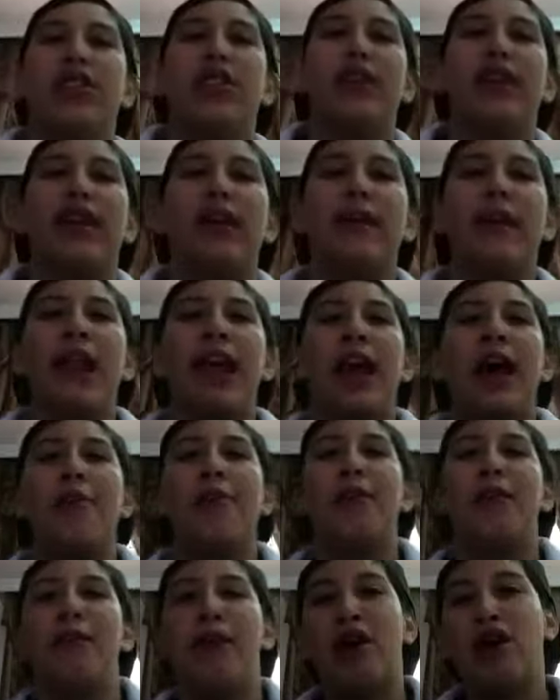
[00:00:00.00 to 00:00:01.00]
degree. I
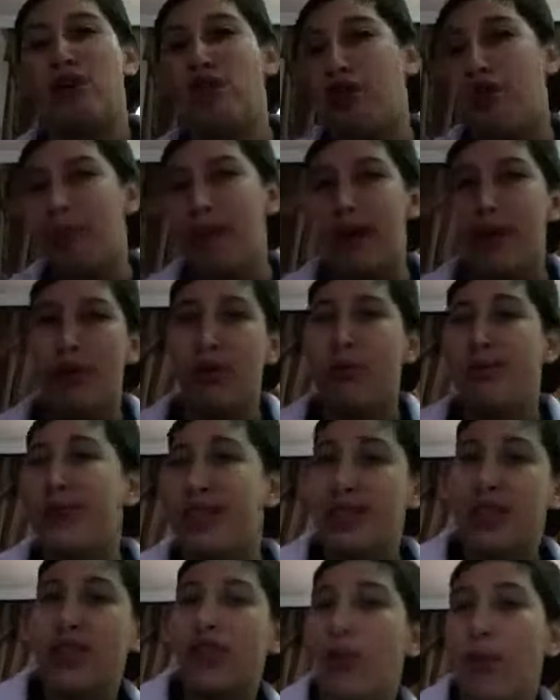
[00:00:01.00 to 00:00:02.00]
bet my old man will
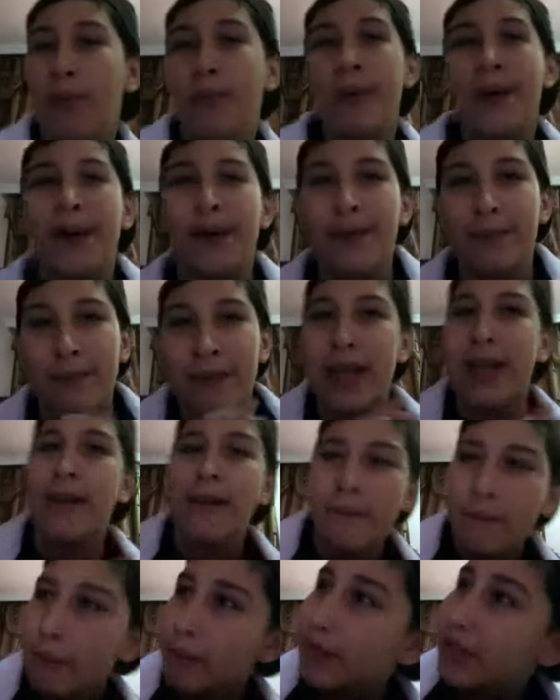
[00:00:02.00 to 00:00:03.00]
be so proud of me.
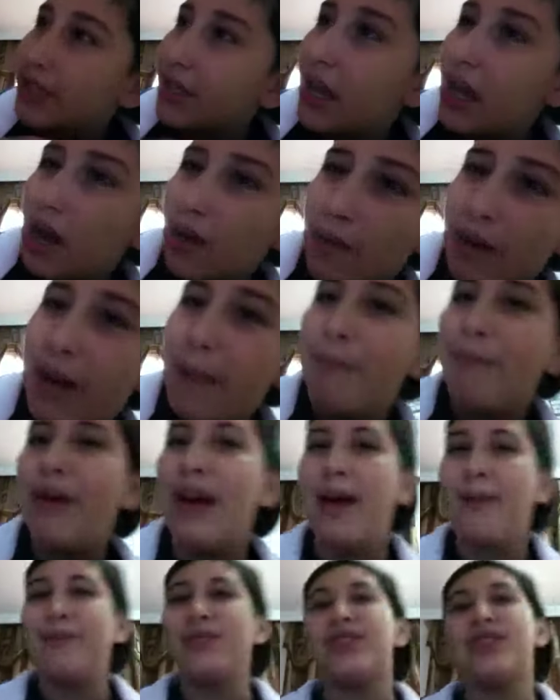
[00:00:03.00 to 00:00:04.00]
But sorry,
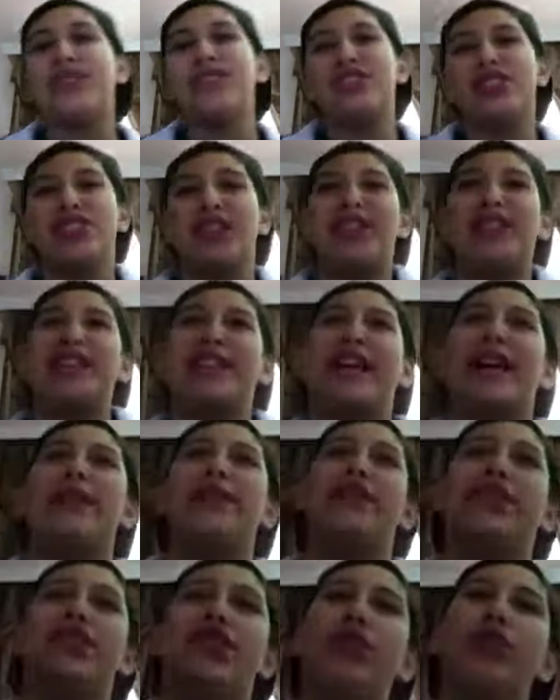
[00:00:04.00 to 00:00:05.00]
Pops, you'll just
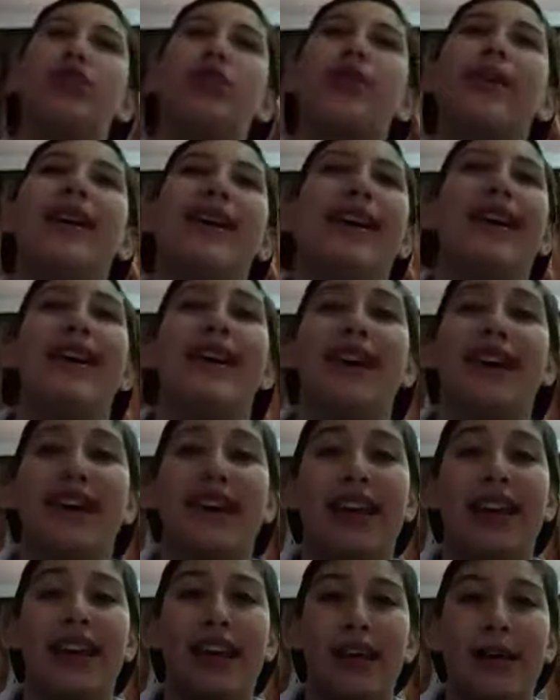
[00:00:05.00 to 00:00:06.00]
have to
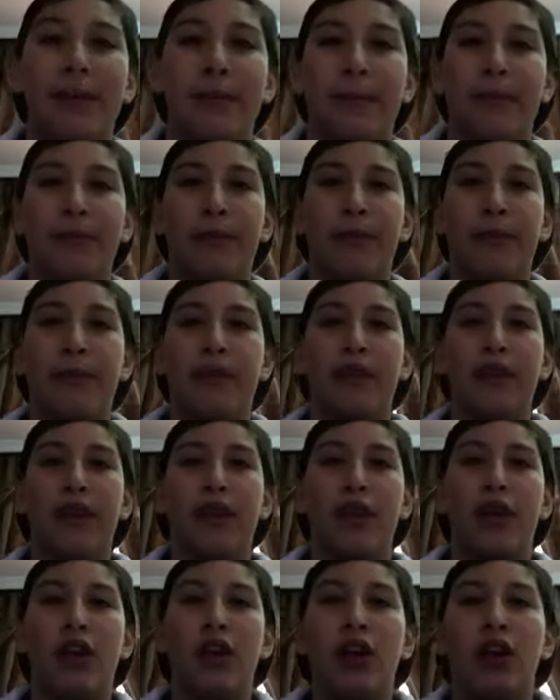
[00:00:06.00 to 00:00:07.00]
wait.
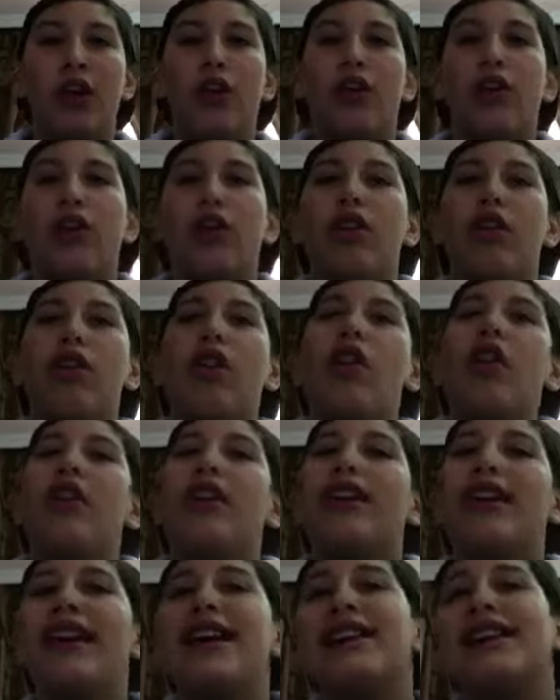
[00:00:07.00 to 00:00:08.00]
Oh,
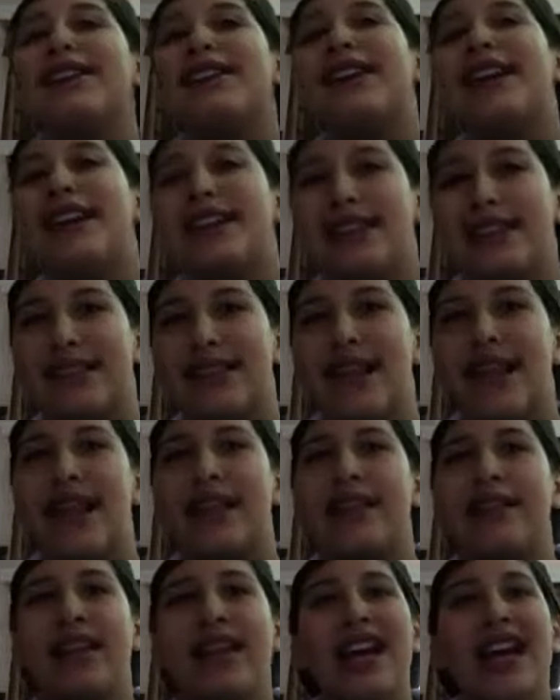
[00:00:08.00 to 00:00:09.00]
yes, I said
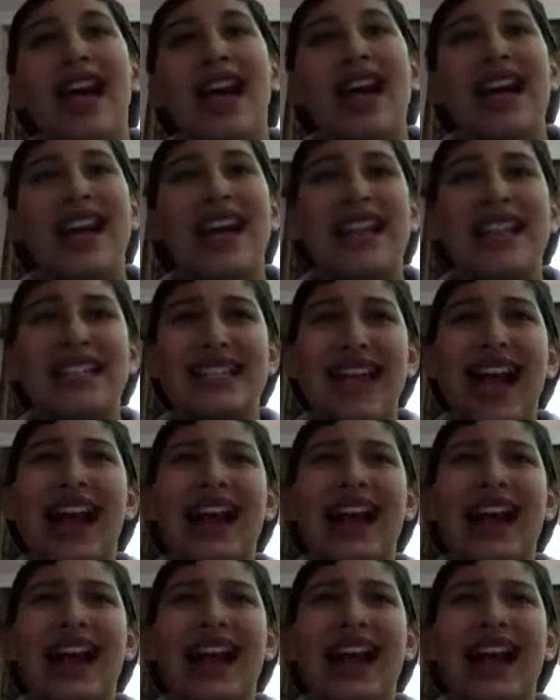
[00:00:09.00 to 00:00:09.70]
it cause